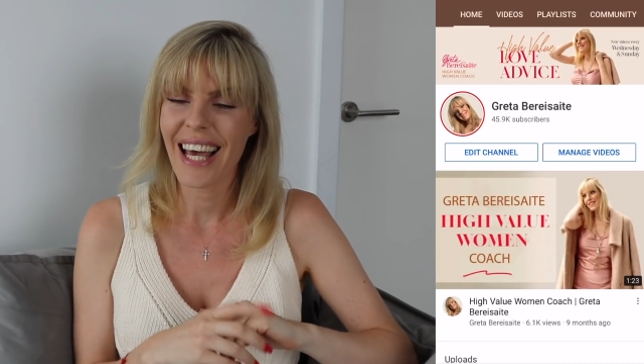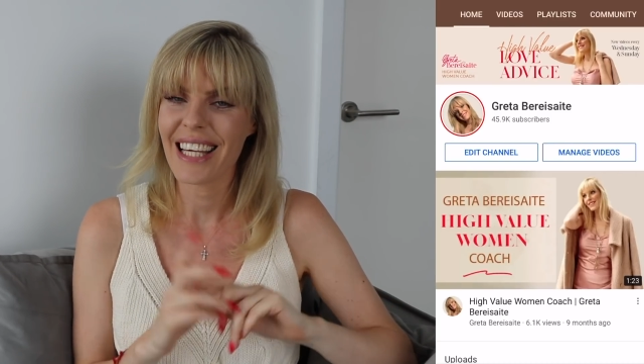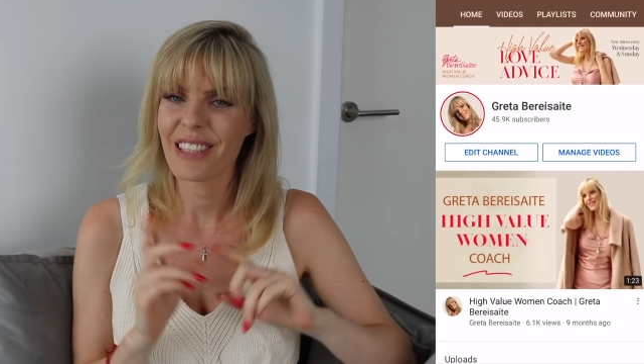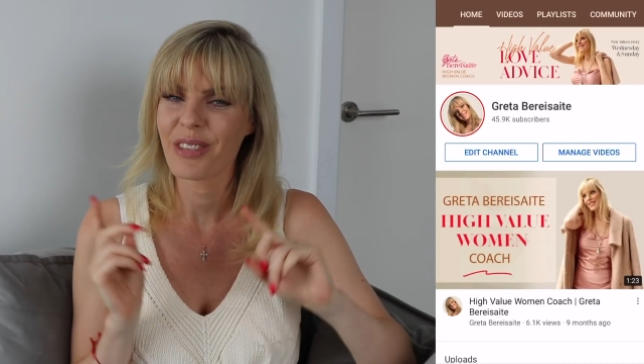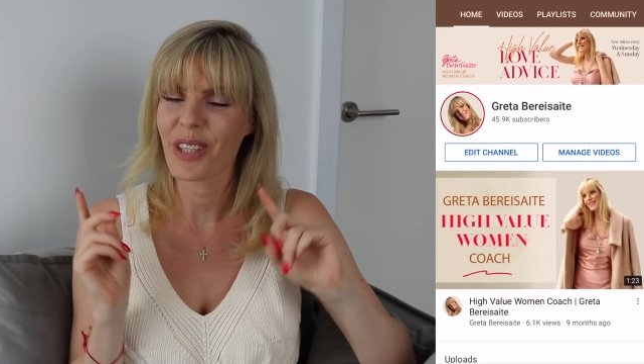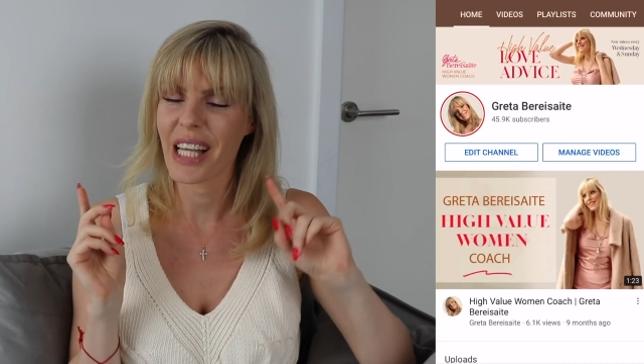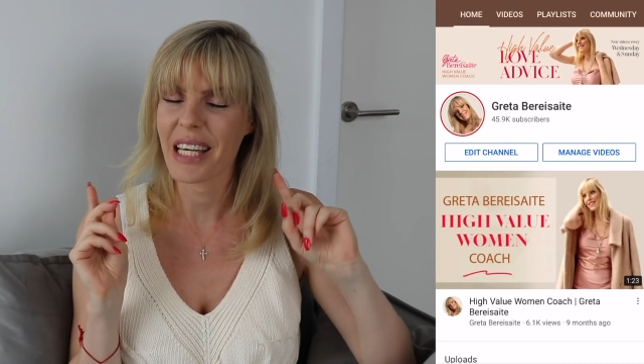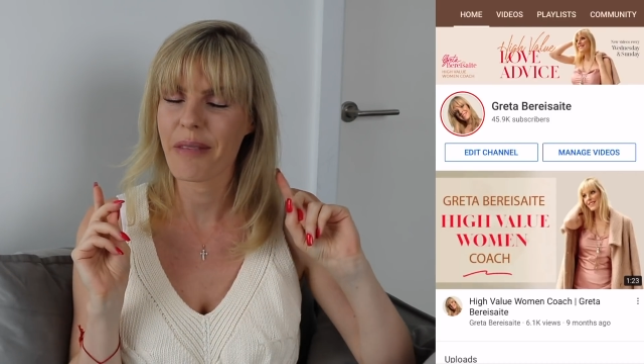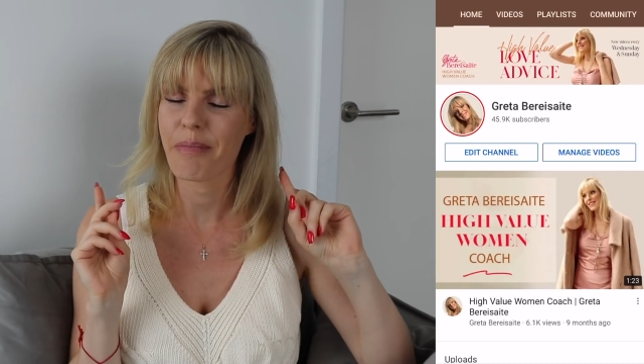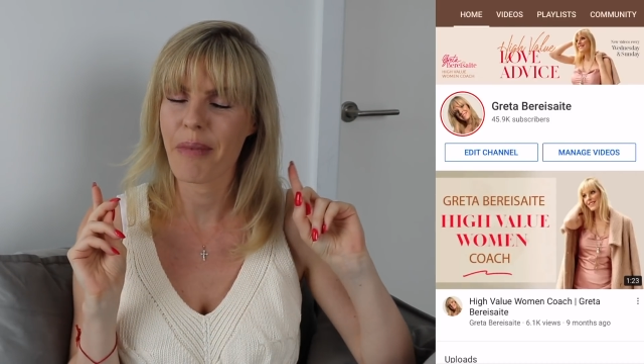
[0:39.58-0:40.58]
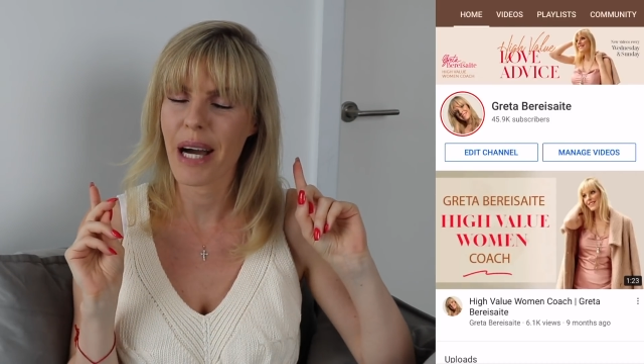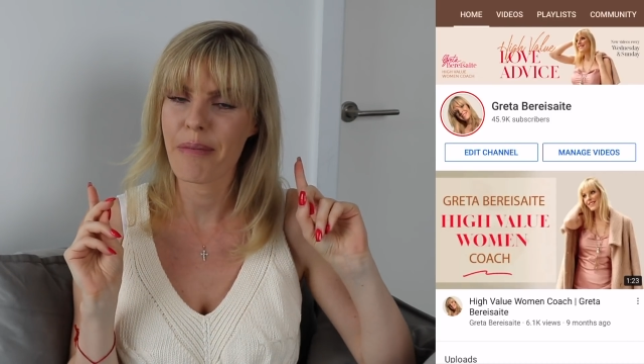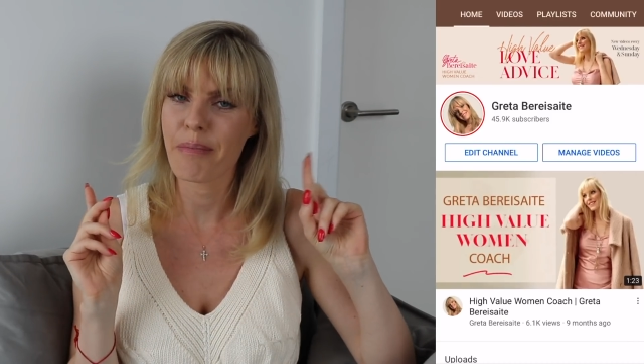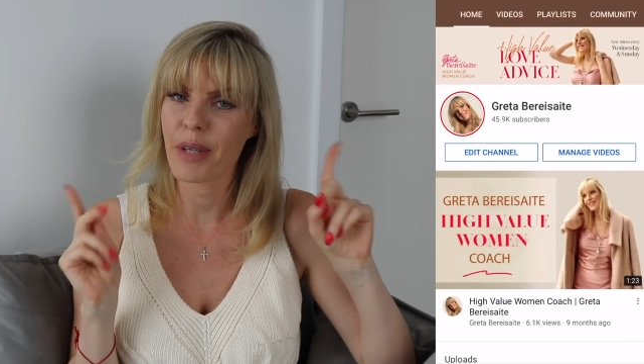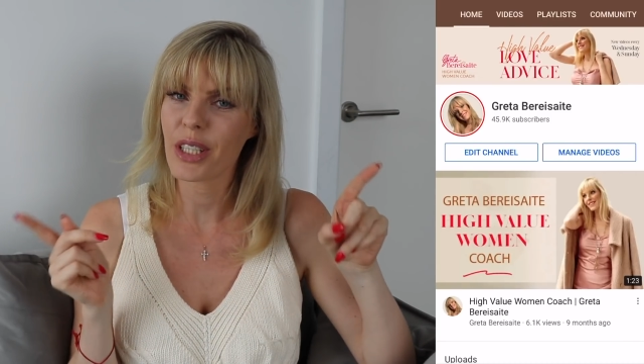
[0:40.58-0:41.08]
And if you like my
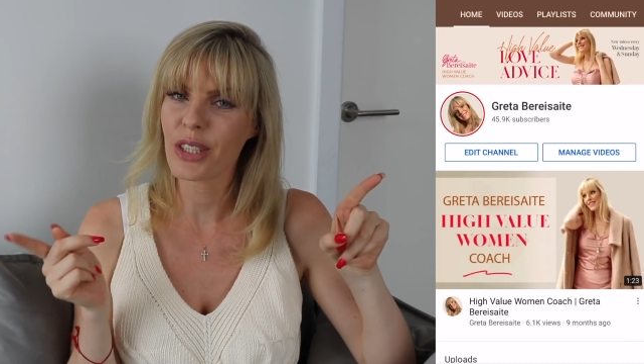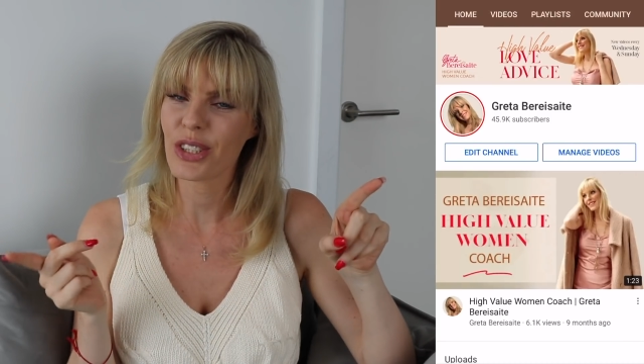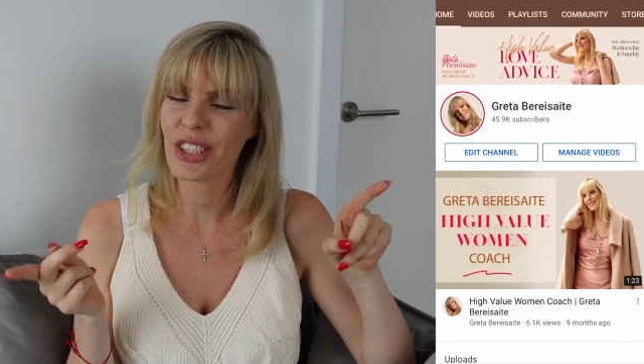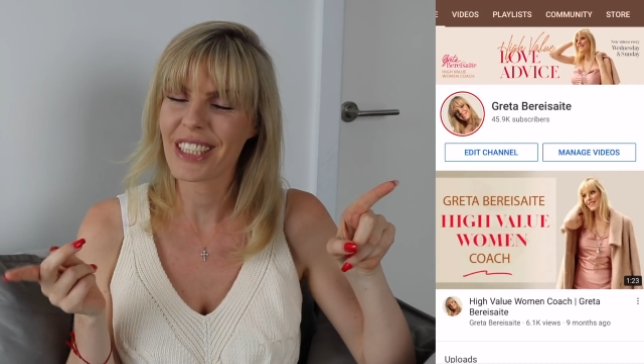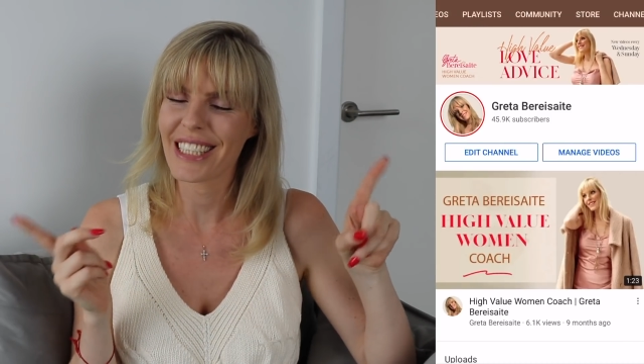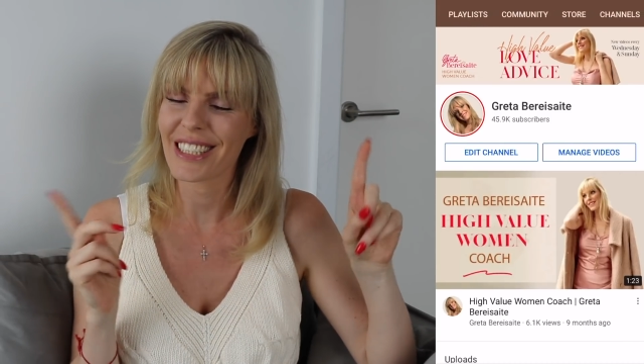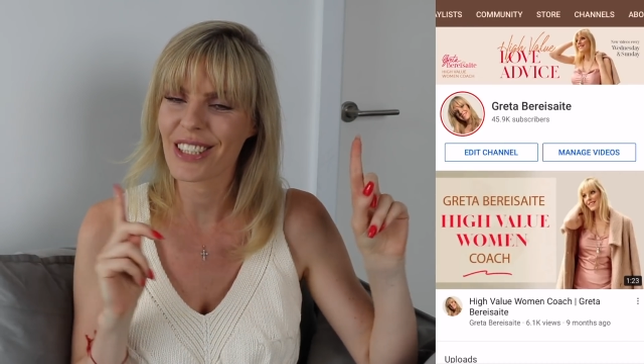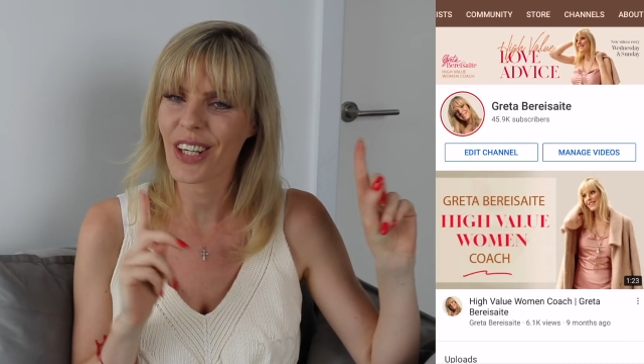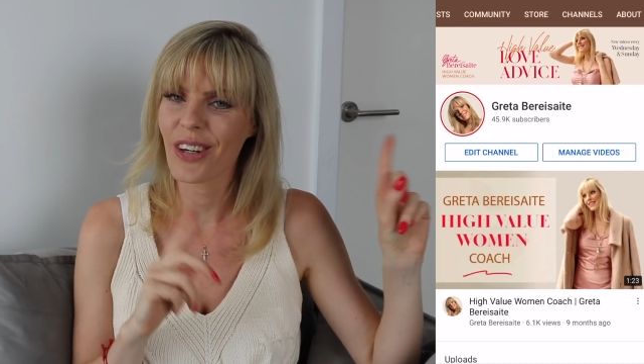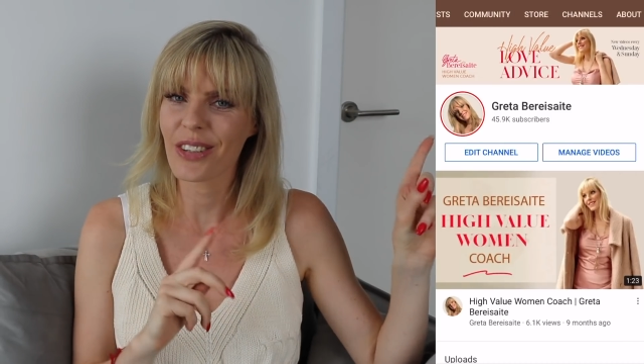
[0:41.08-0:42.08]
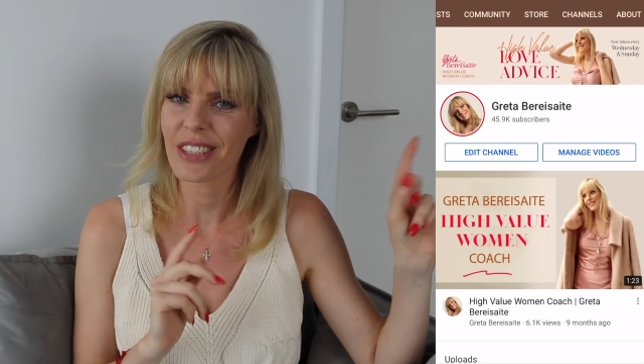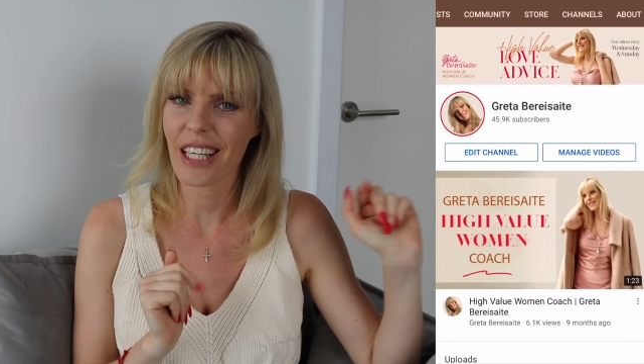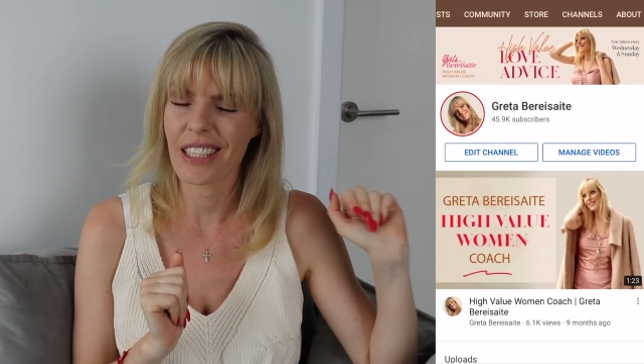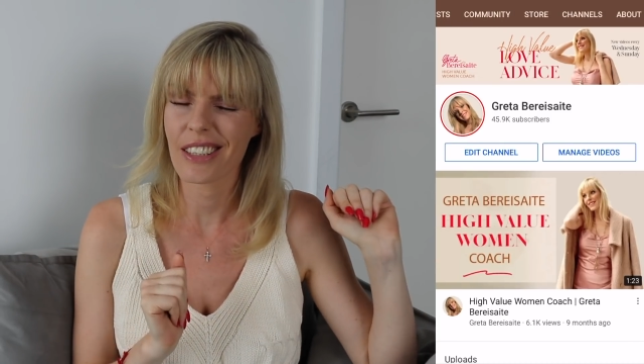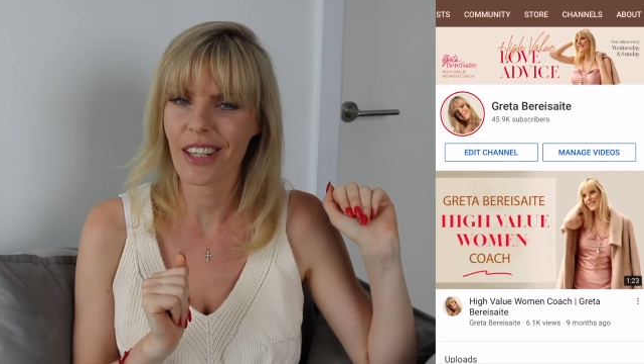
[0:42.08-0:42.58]
merch, cheese goals
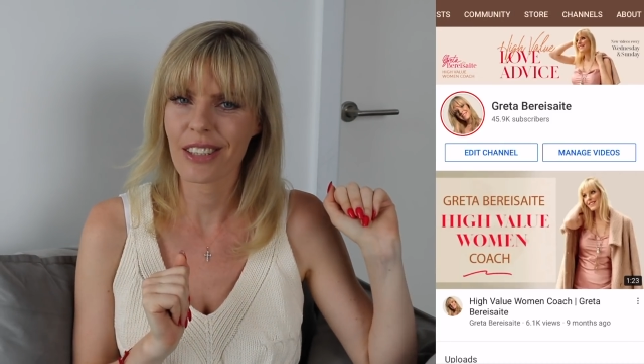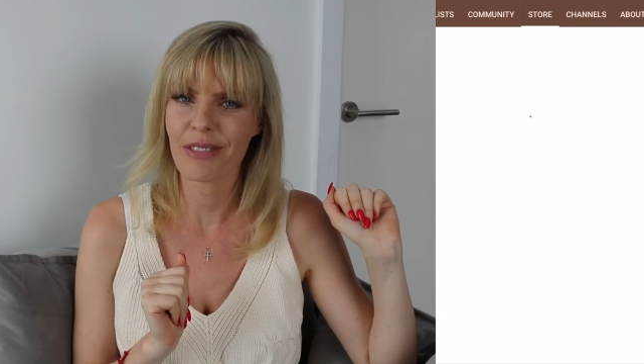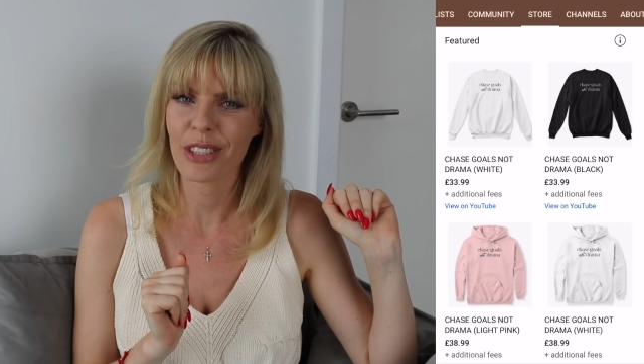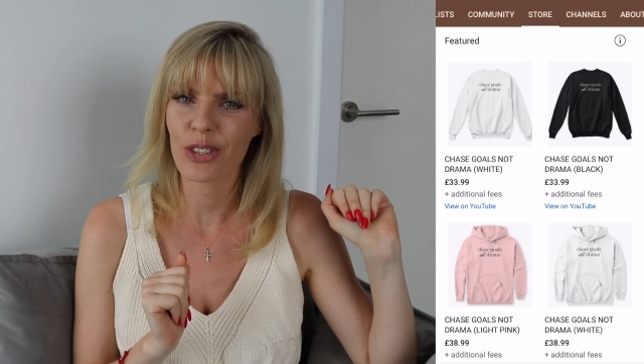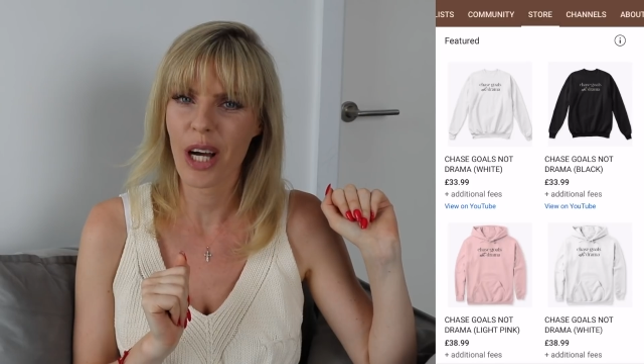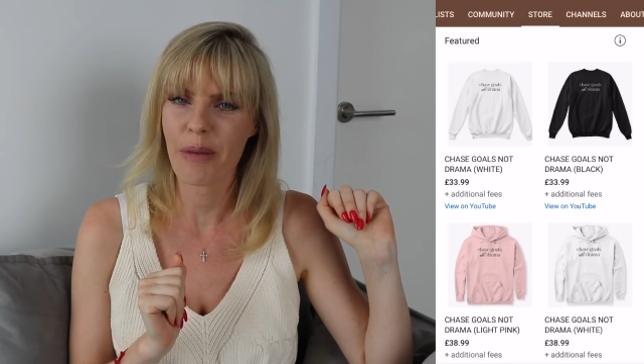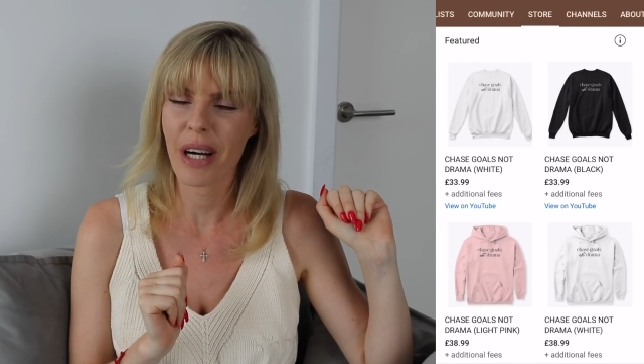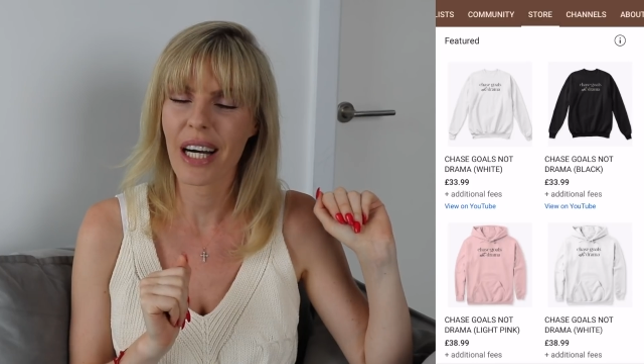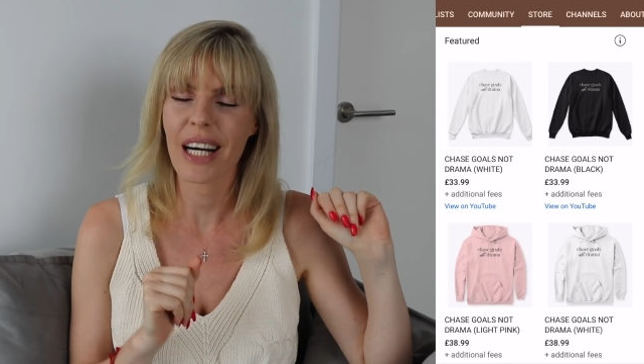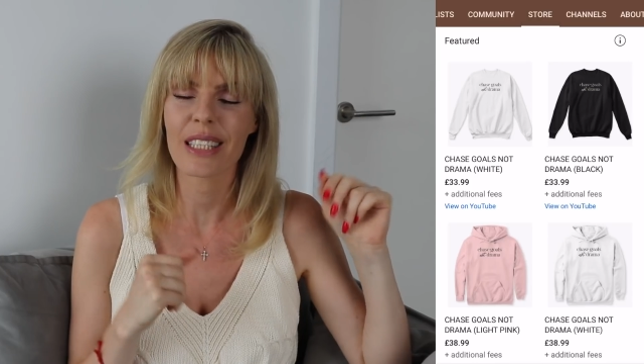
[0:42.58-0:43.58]
and not the drama,